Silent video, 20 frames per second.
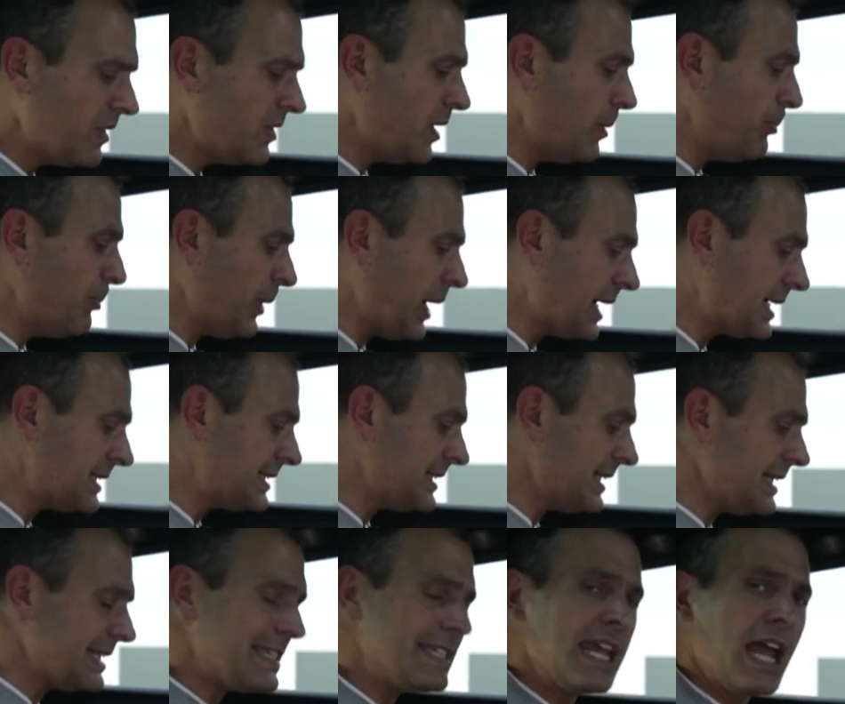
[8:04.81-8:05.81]
The back
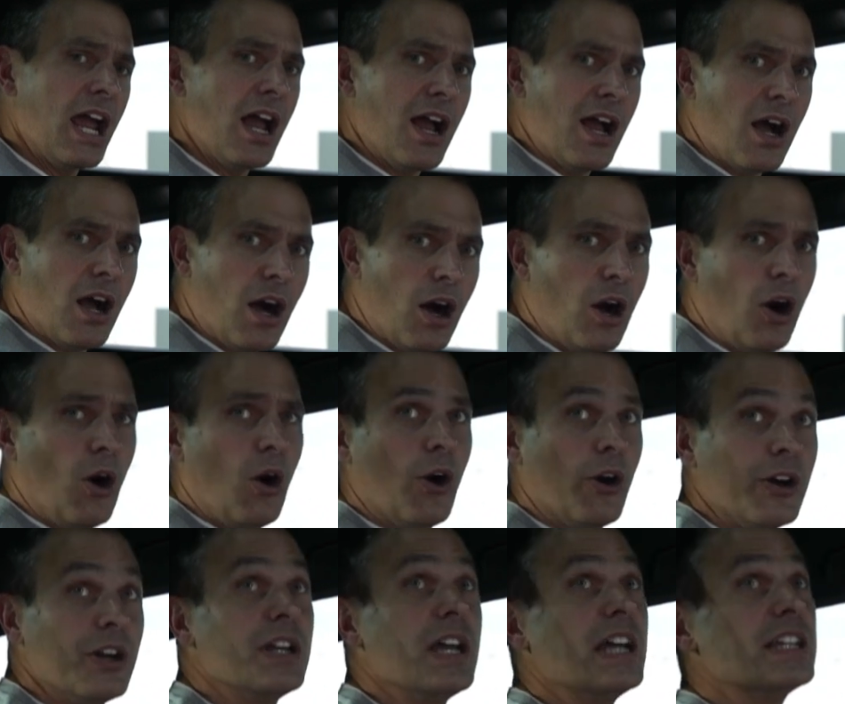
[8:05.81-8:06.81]
seats
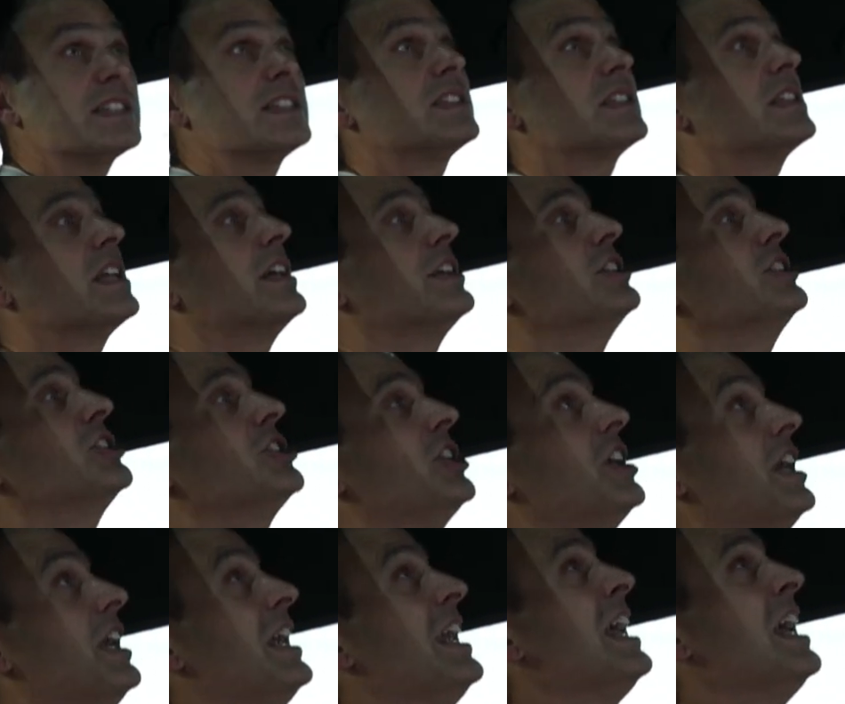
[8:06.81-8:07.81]
are
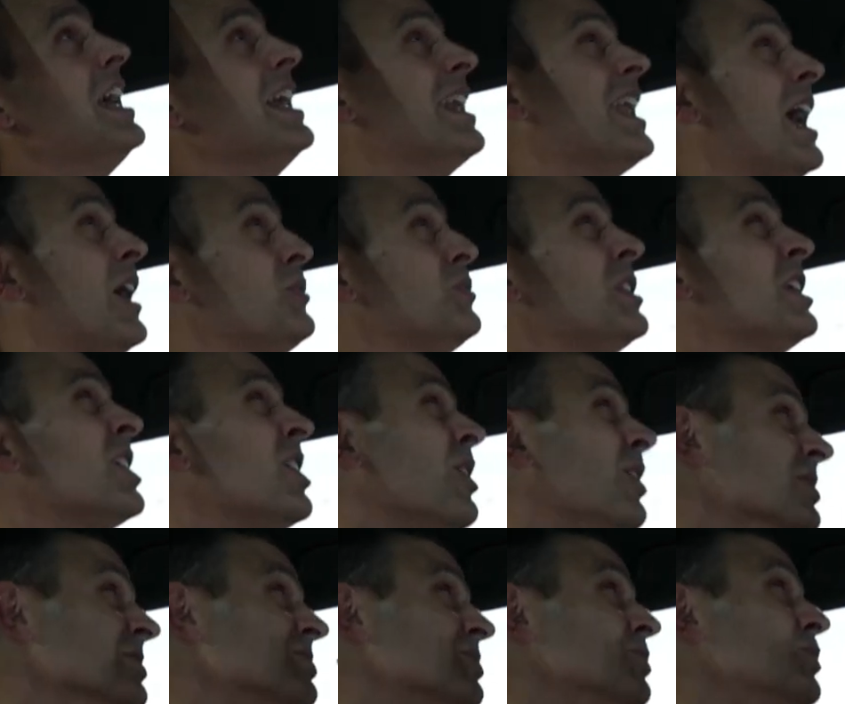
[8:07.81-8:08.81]
astonishing. Now the
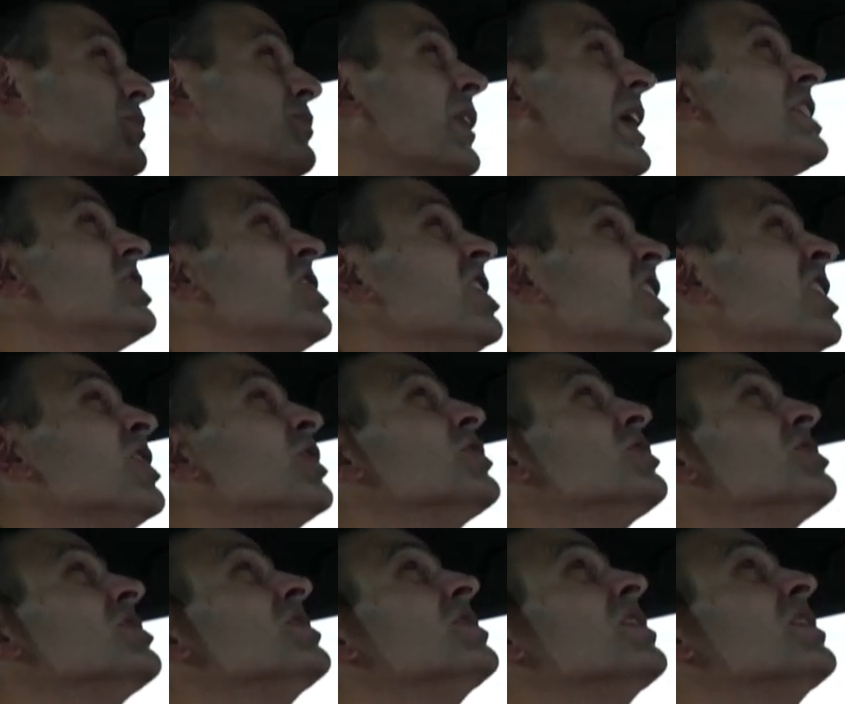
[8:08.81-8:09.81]
glass roof actually
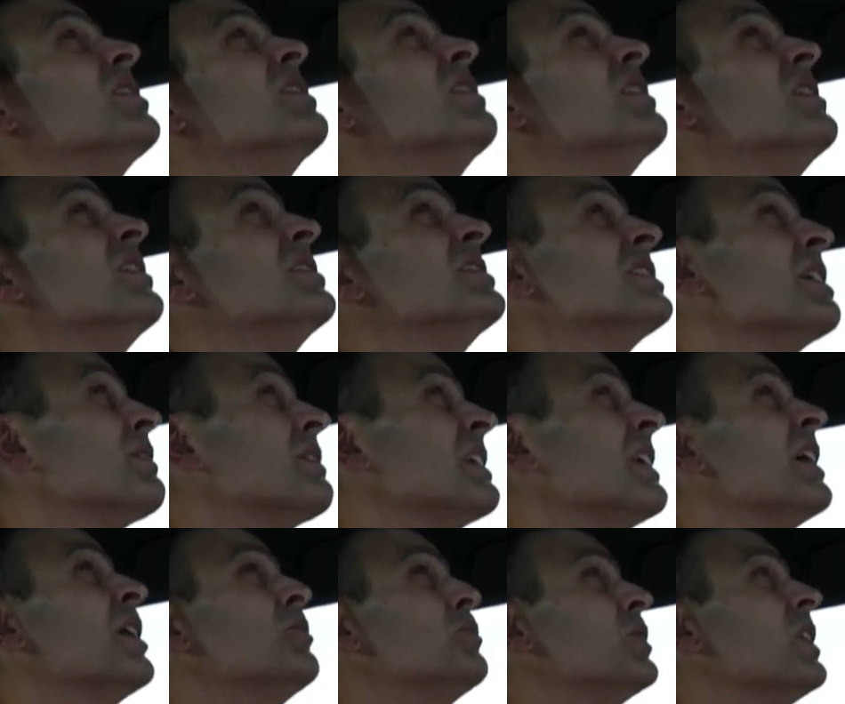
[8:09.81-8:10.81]
looks something
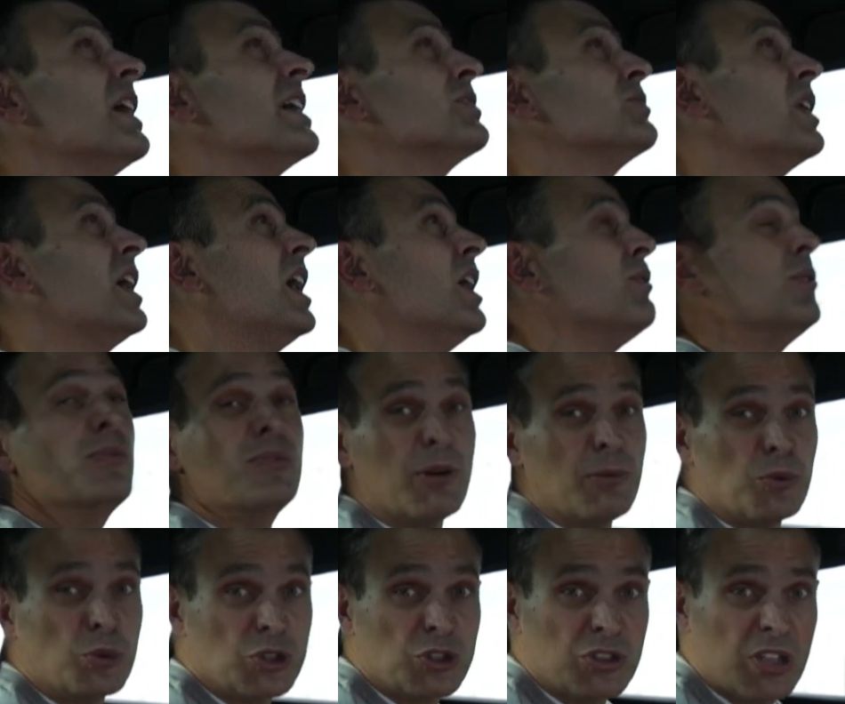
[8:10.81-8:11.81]
that I would like to have if I
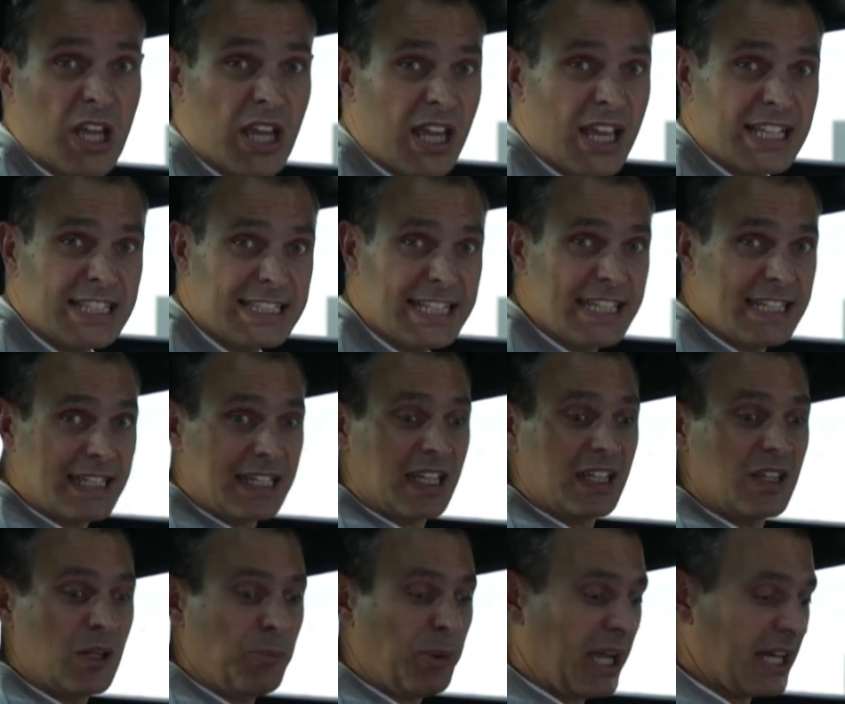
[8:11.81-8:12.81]
was sitting
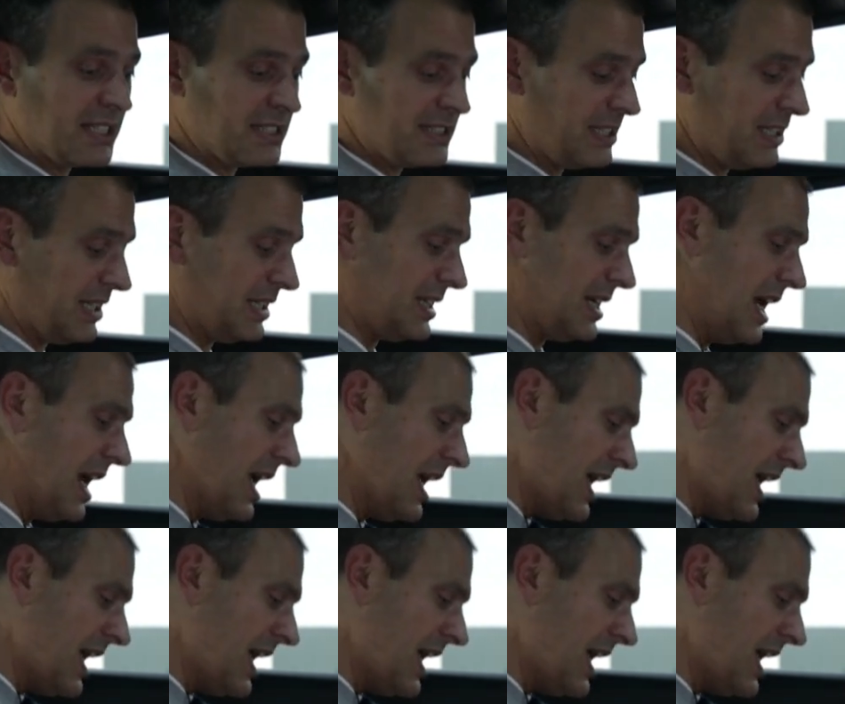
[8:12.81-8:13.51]
in the back seat.